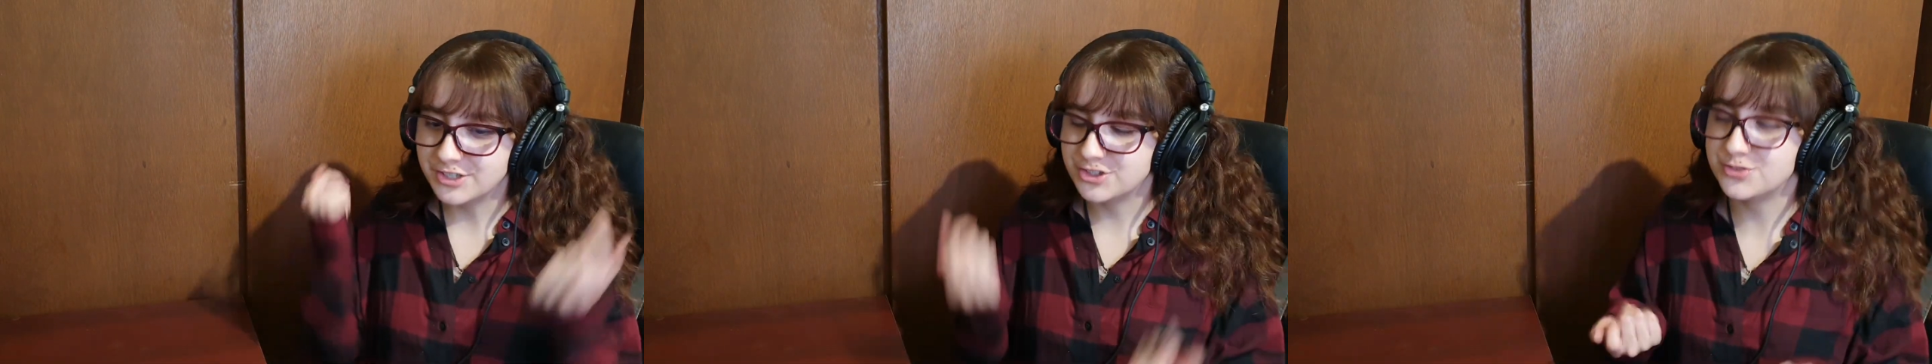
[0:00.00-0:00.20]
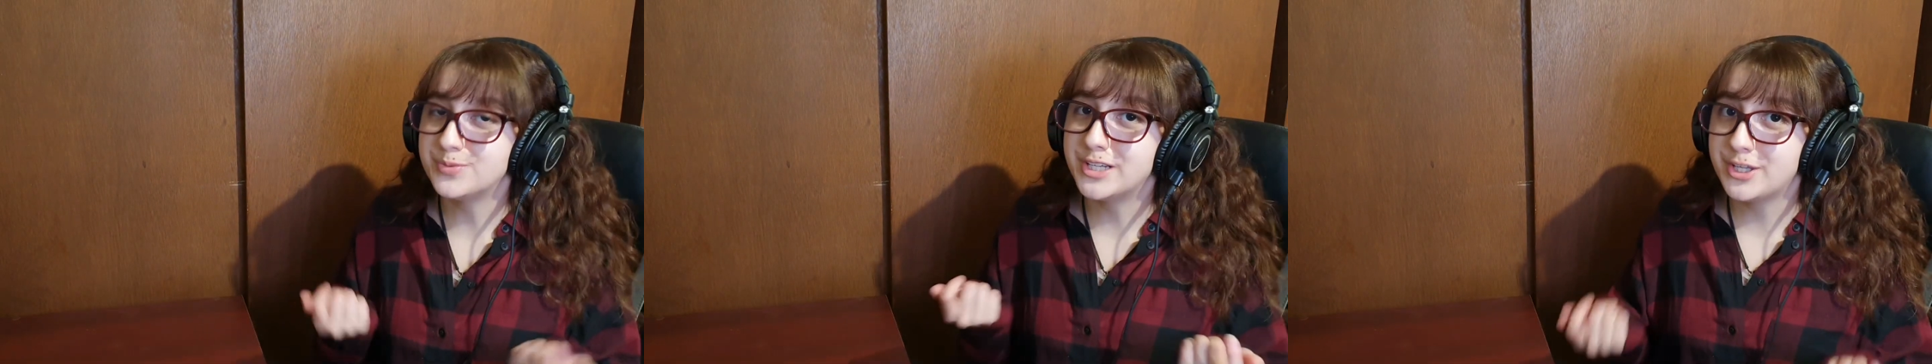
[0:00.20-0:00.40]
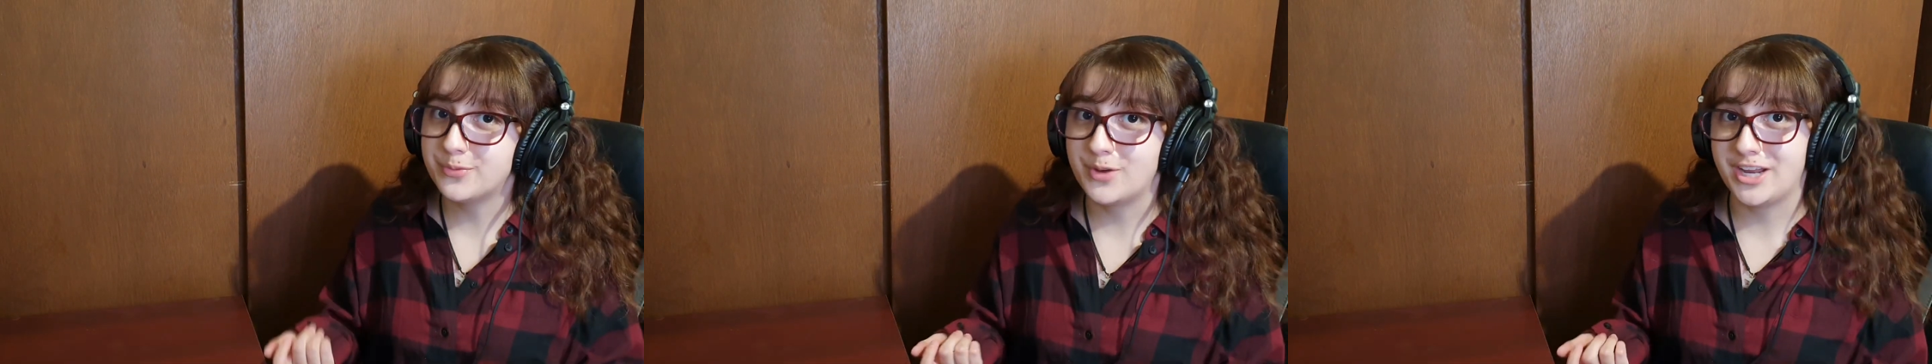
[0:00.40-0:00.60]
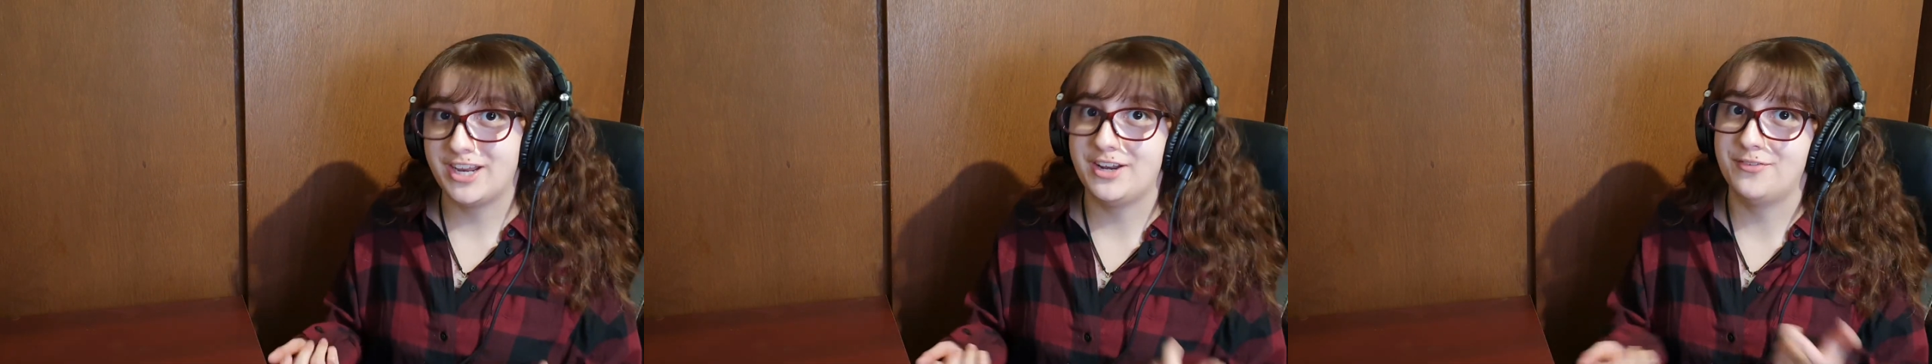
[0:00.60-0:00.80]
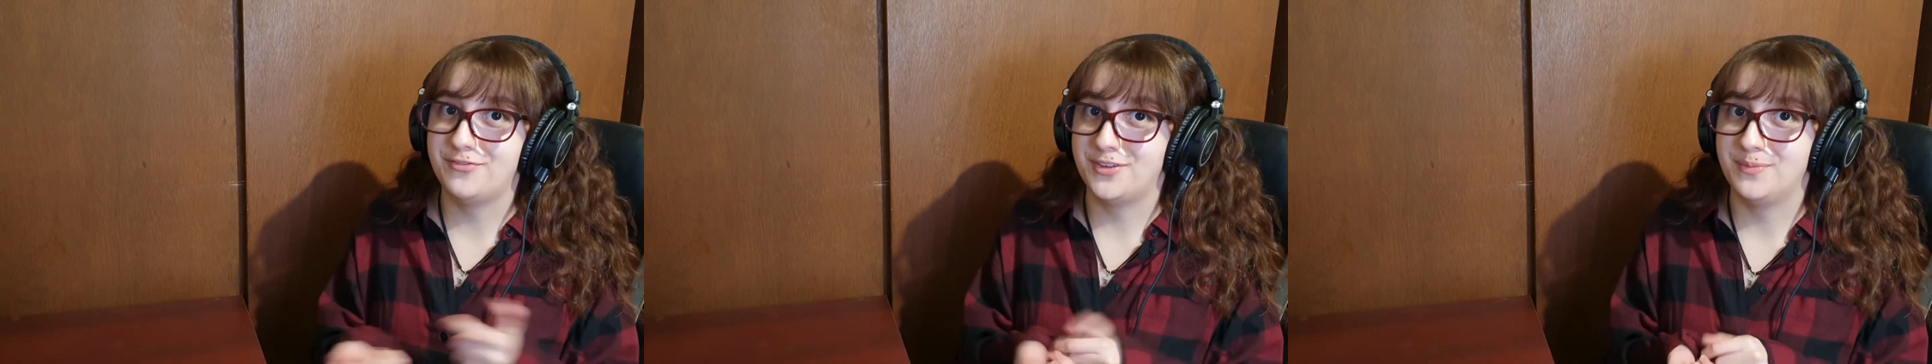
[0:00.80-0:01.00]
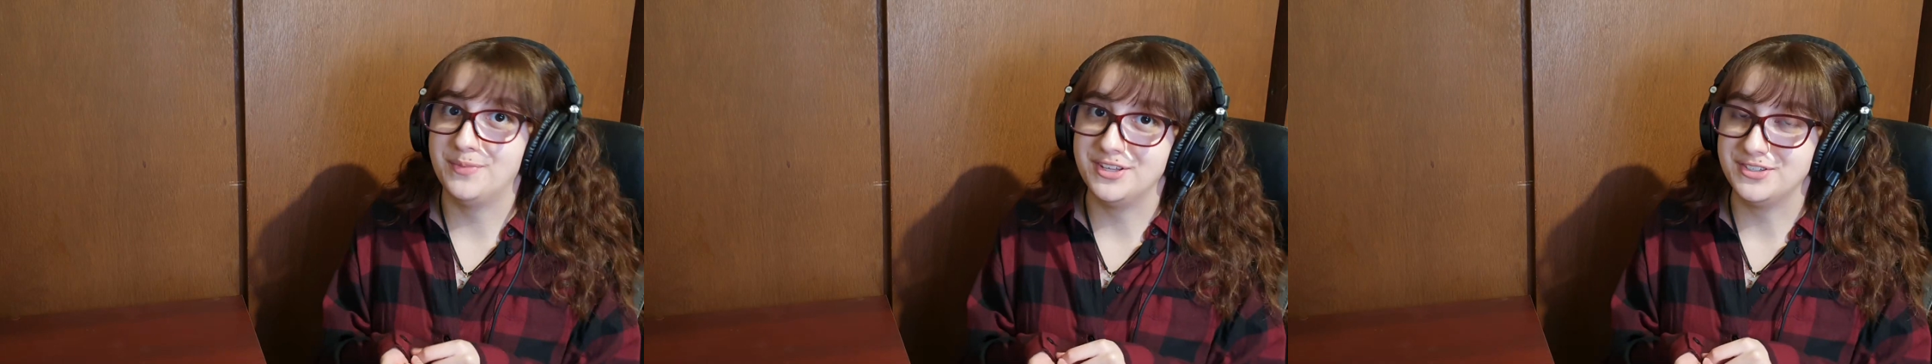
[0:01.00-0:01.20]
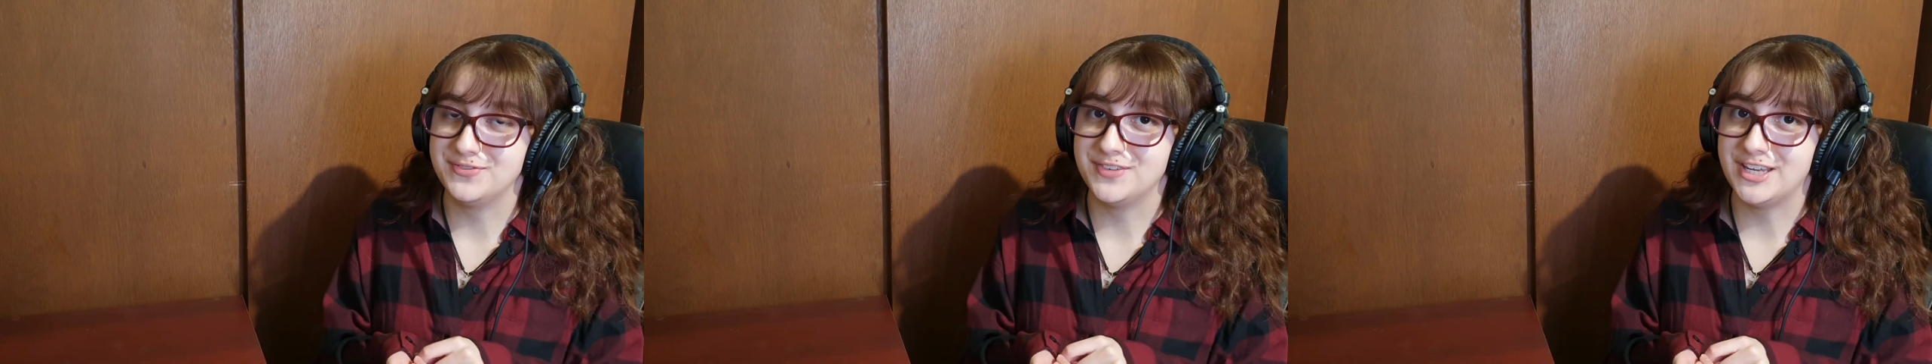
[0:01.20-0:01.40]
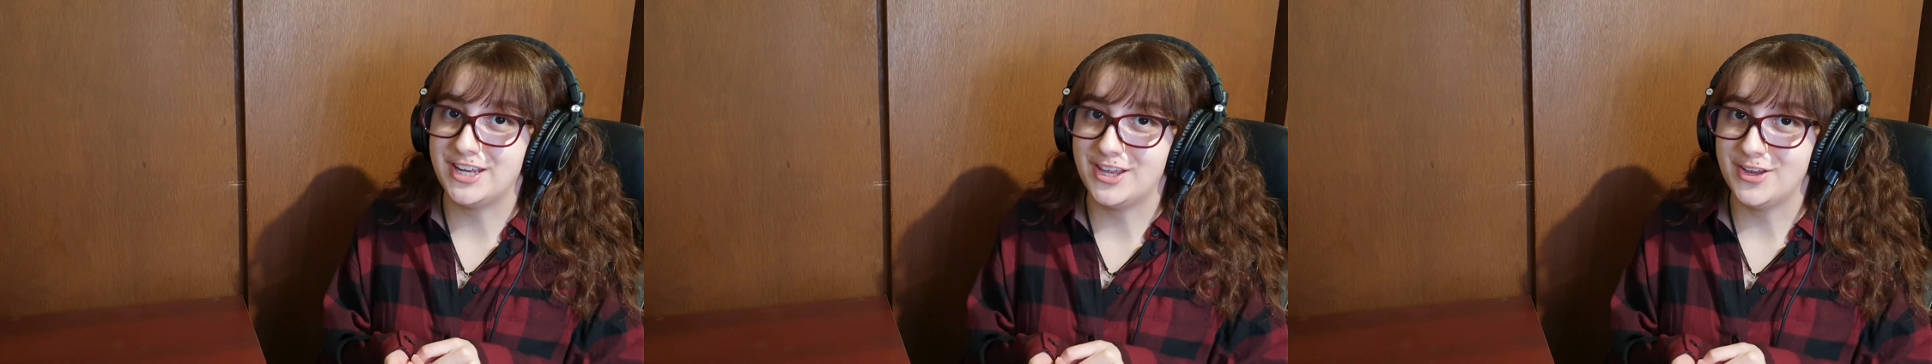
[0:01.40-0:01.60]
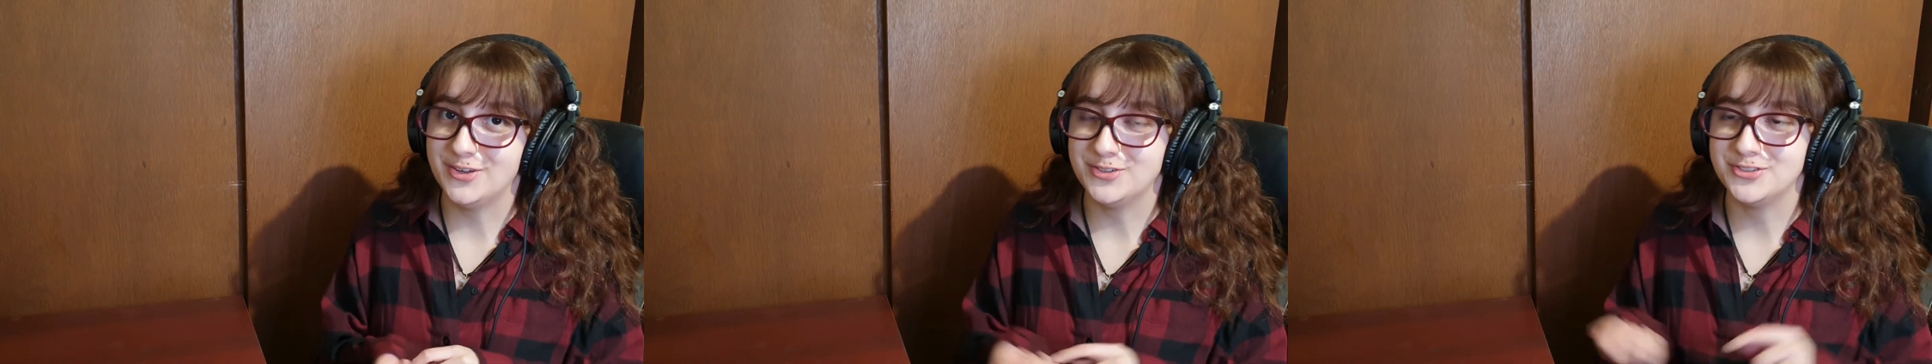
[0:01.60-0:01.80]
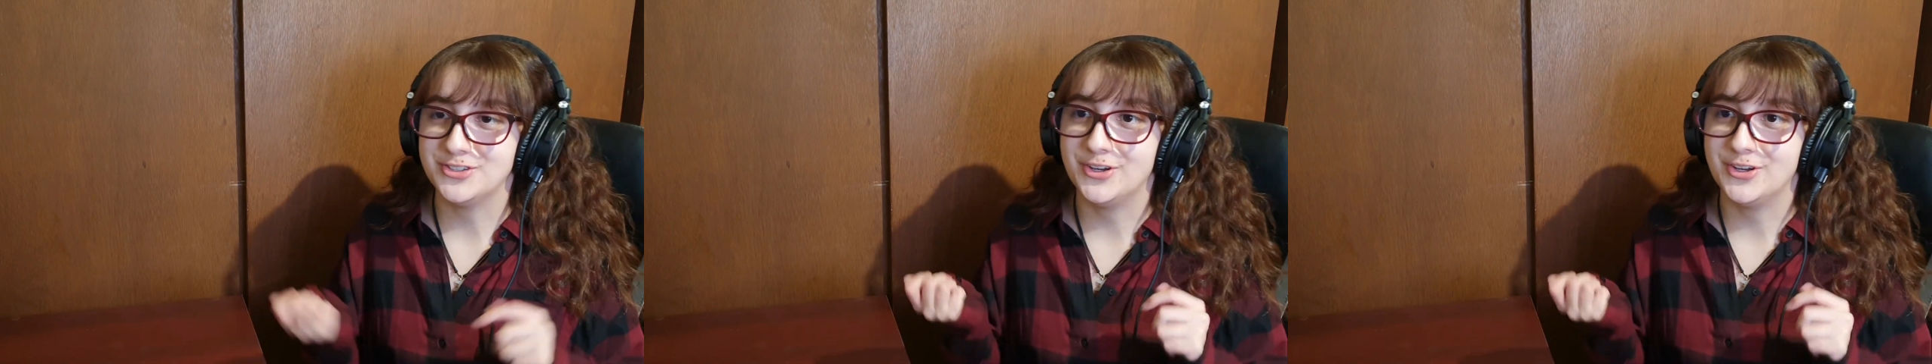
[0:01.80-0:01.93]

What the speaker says: I just really wanted to film this video,